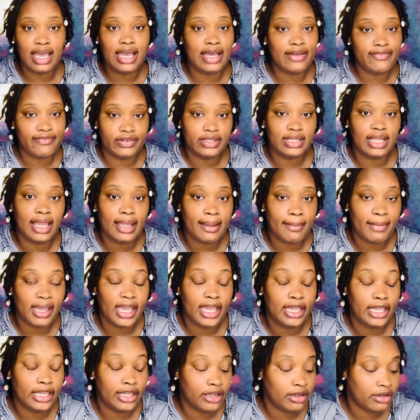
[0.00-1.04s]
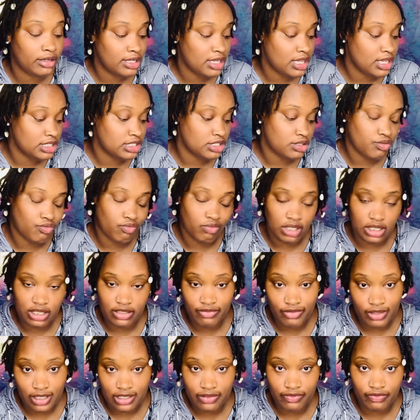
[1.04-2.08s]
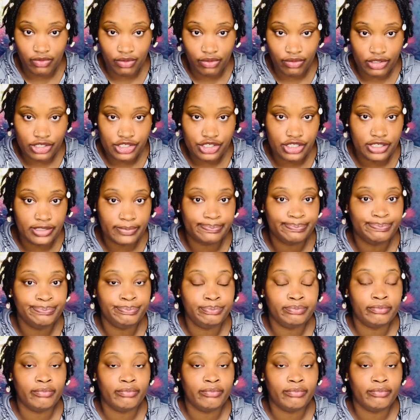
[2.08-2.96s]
I feel like my hair is really, really flourishing.